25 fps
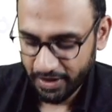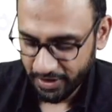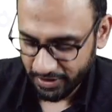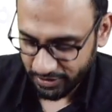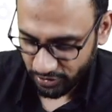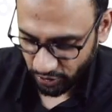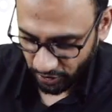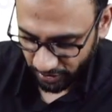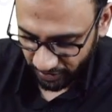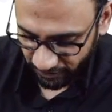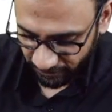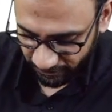
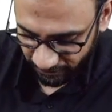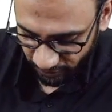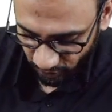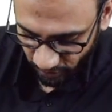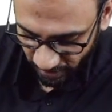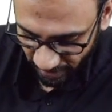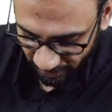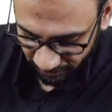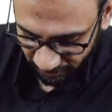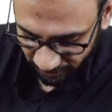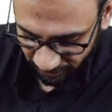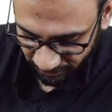So if you
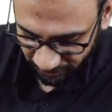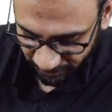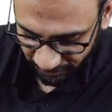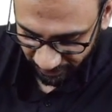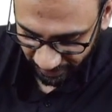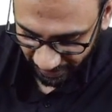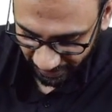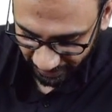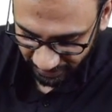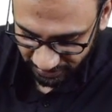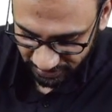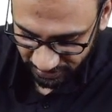have a
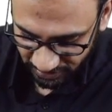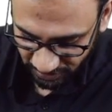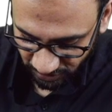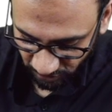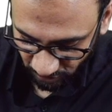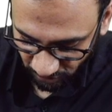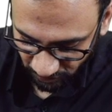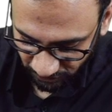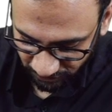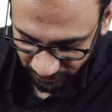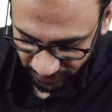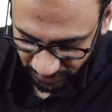fracture
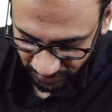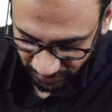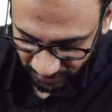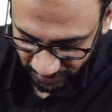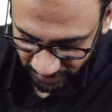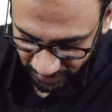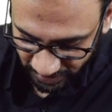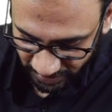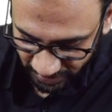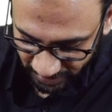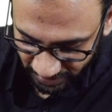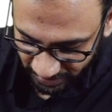of the
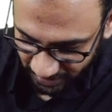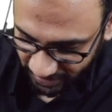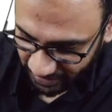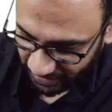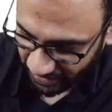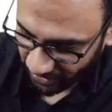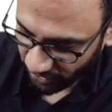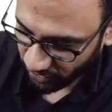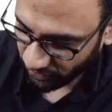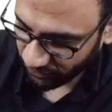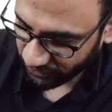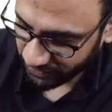
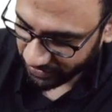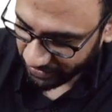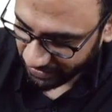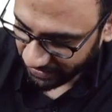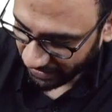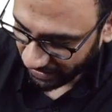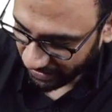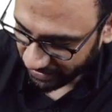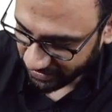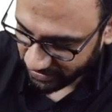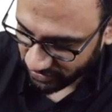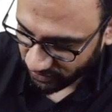neck of the
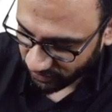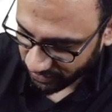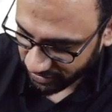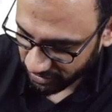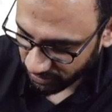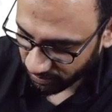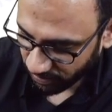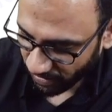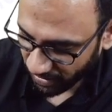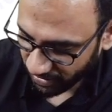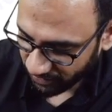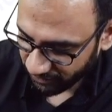talus,
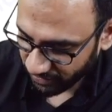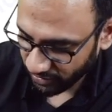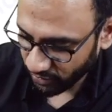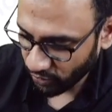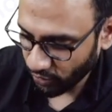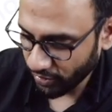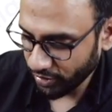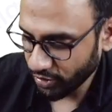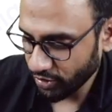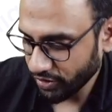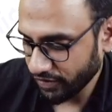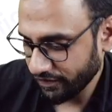which part will
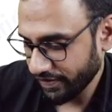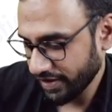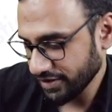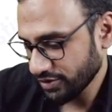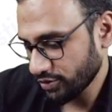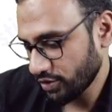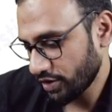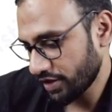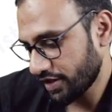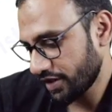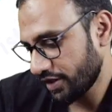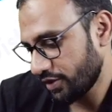go into
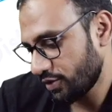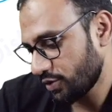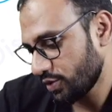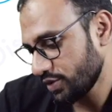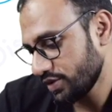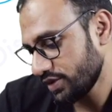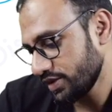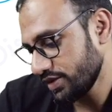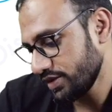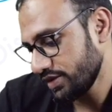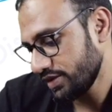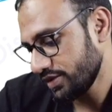avascular
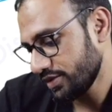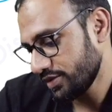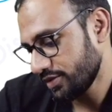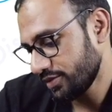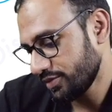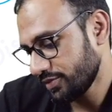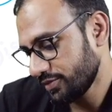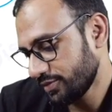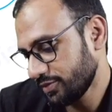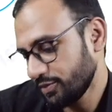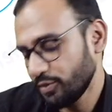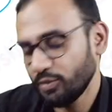necrosis?
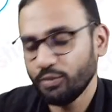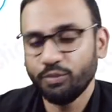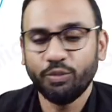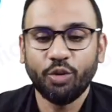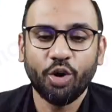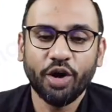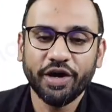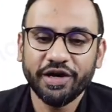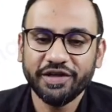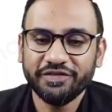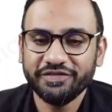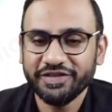
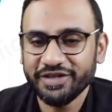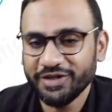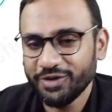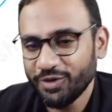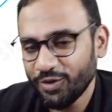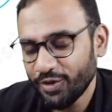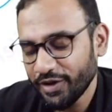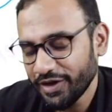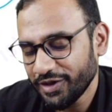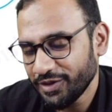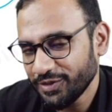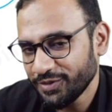Body will
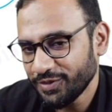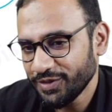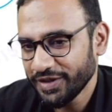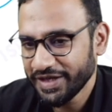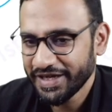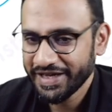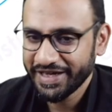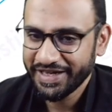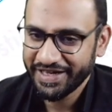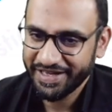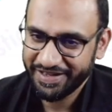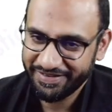go into
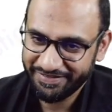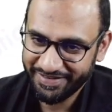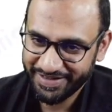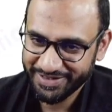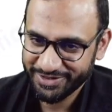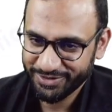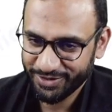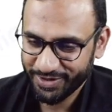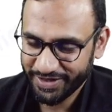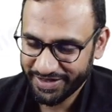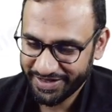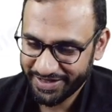
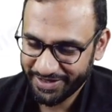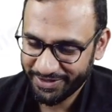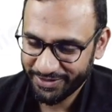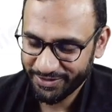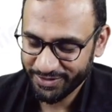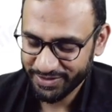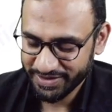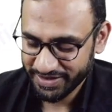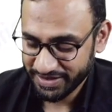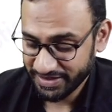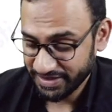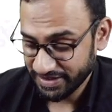avascular
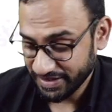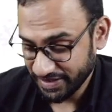necrosis.